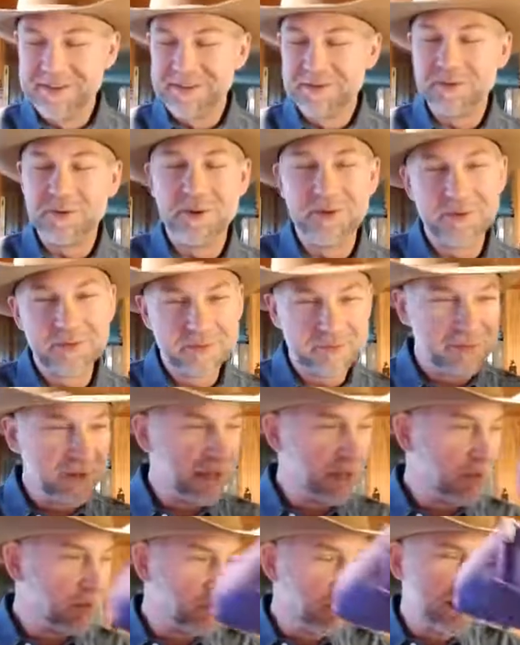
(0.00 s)

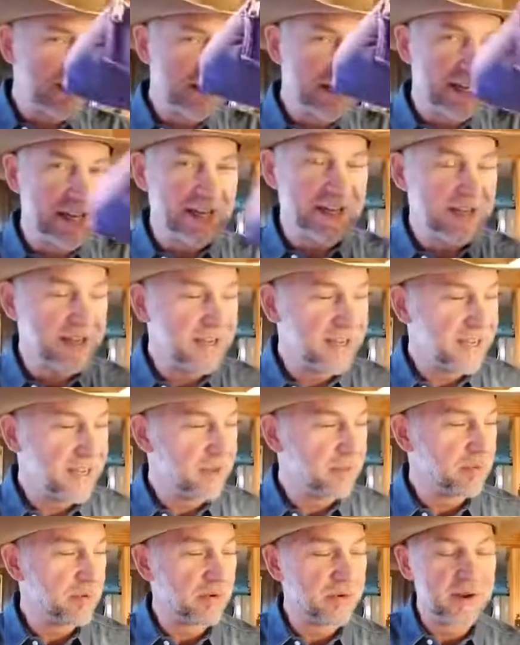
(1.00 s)
the ones I
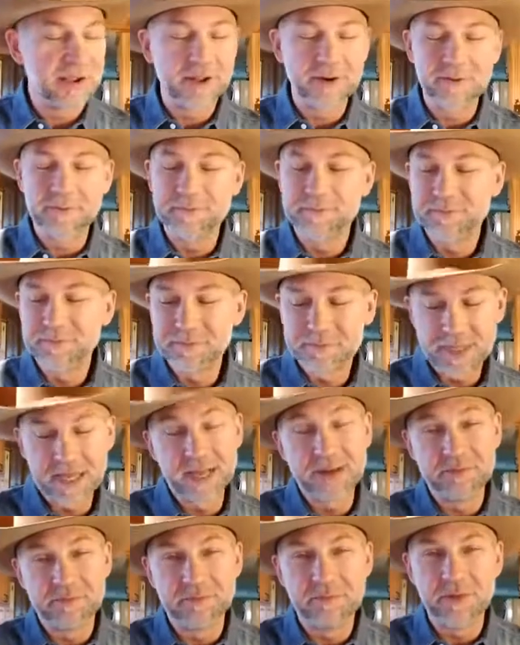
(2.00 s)
keep around,
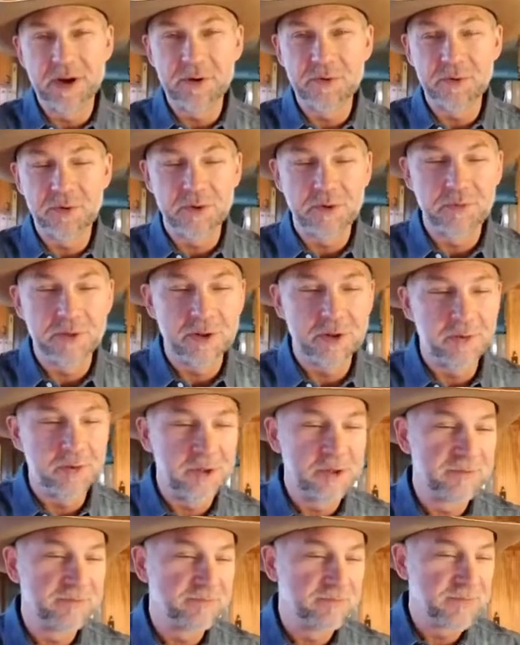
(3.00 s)
and my rollerball
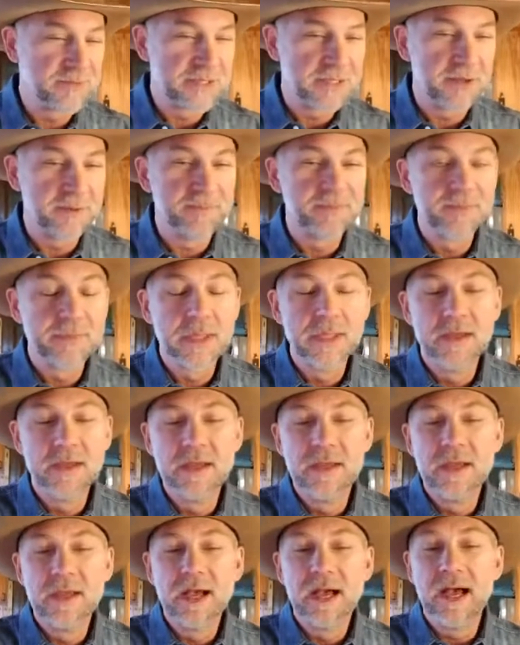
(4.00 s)
one. So
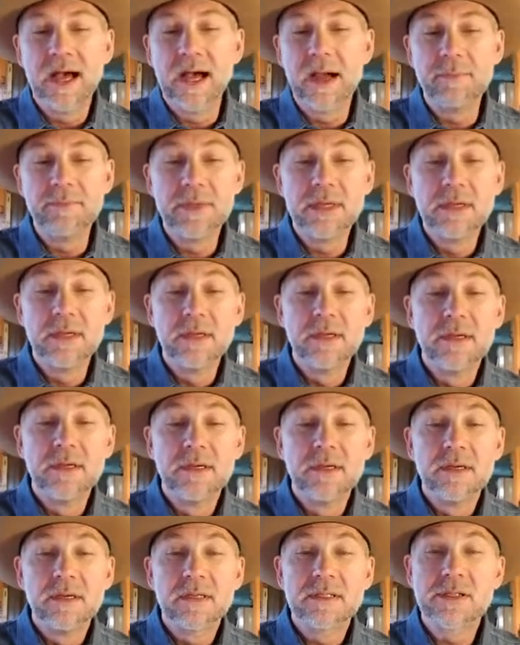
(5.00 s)
I'm
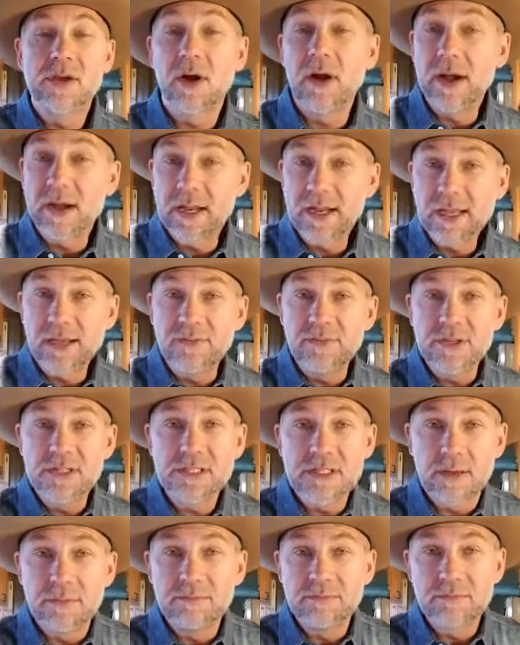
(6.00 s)
going to give you
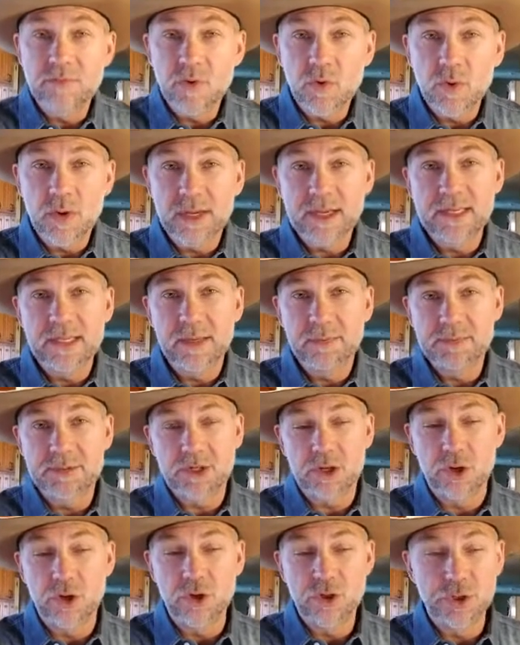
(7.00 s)
some quick tips
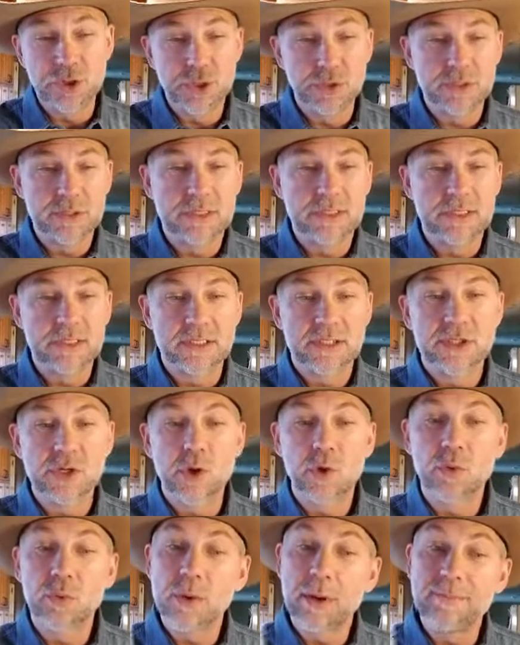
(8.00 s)
on uses.
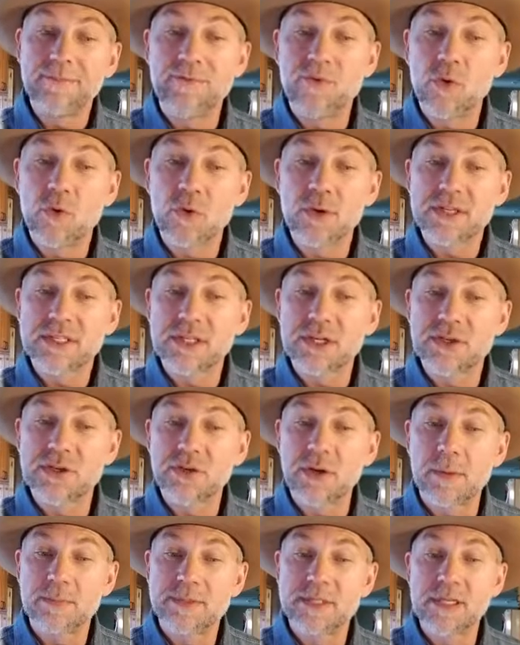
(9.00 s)
So rub 4 to 6
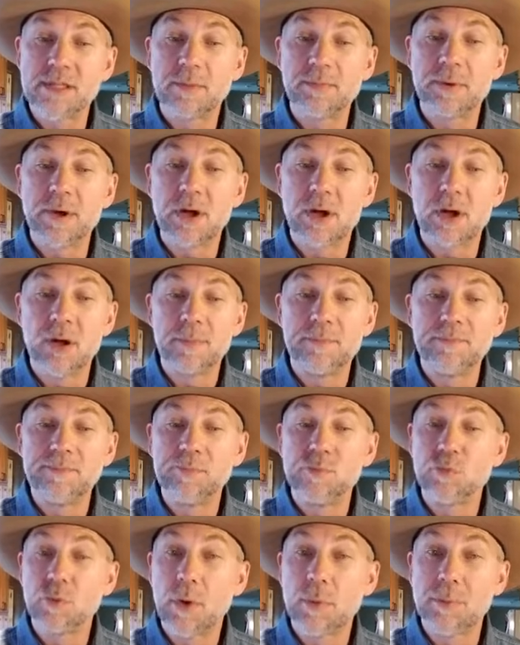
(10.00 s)
drops in the palm,
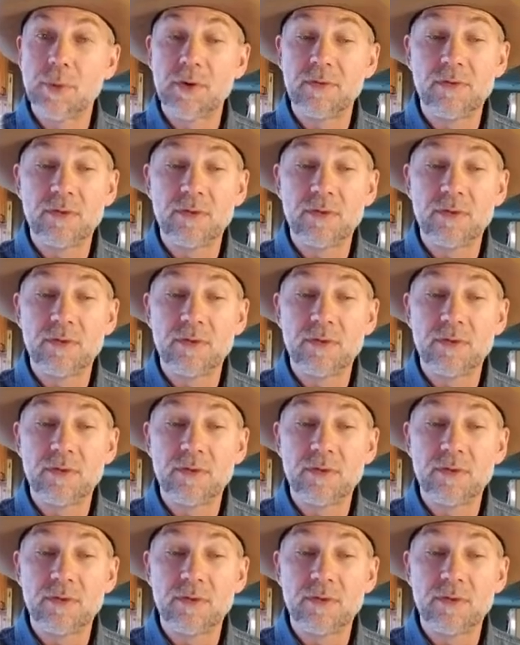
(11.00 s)
rub